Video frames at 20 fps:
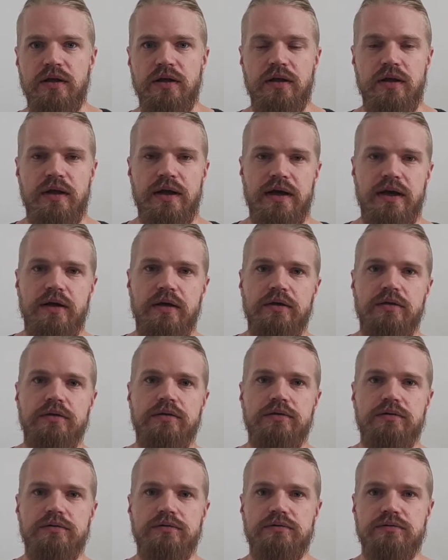
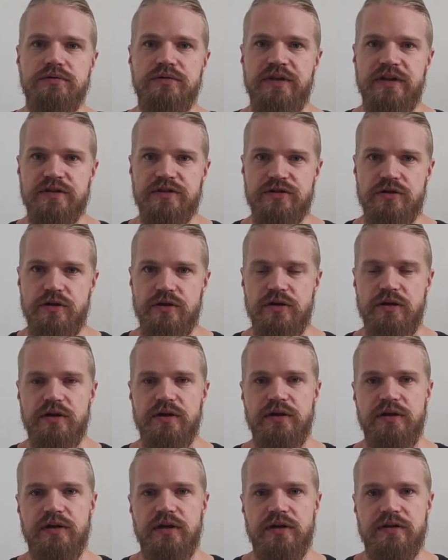Now, there's
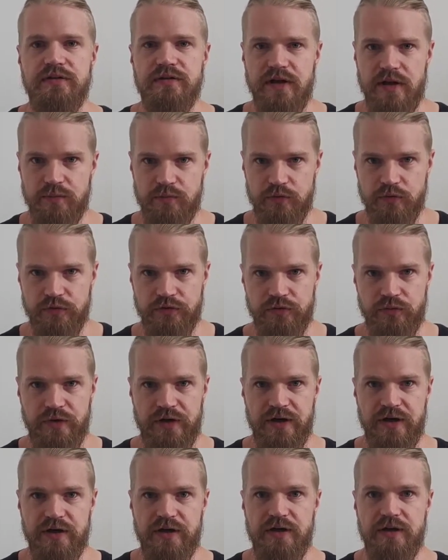certainly examples
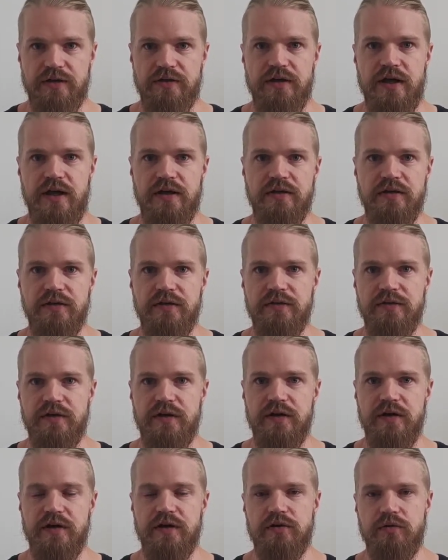where that is
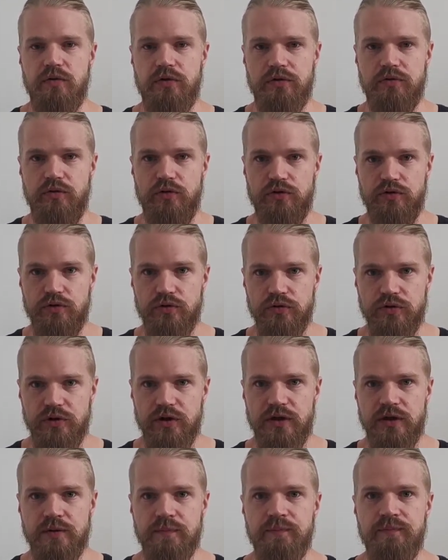a quote-unquote good
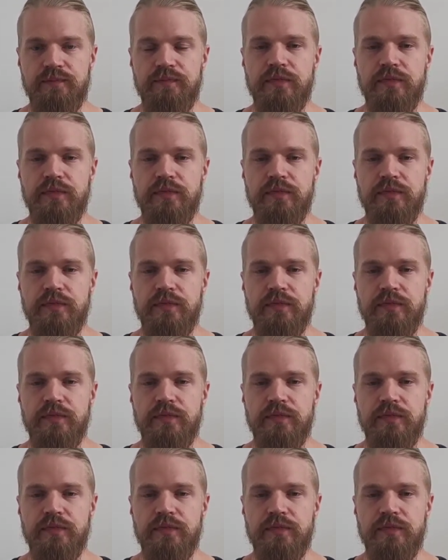thing,